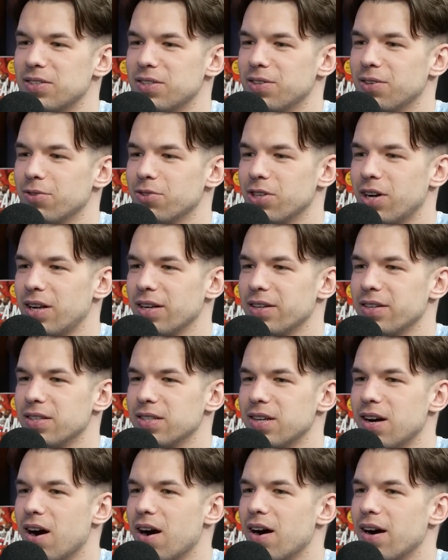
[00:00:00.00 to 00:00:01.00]

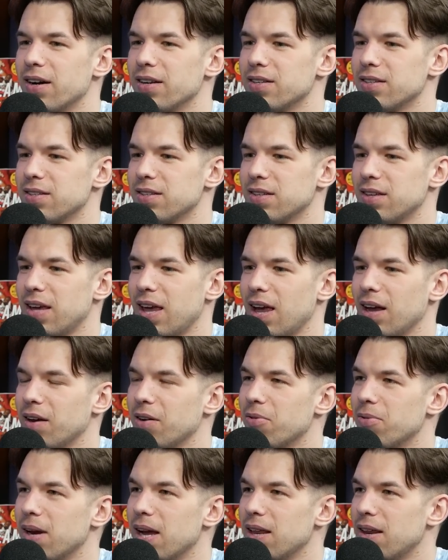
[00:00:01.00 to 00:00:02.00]
Zalgiris guards can't
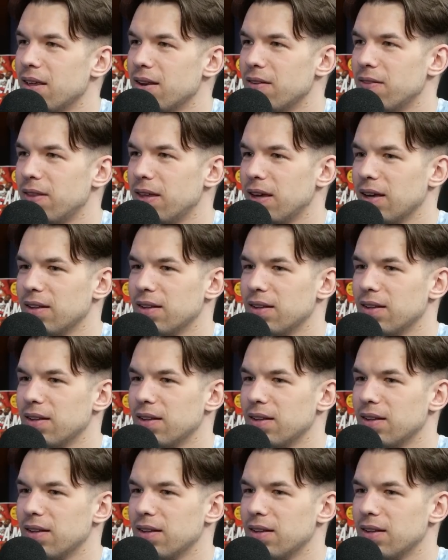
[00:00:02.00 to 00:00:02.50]
create anything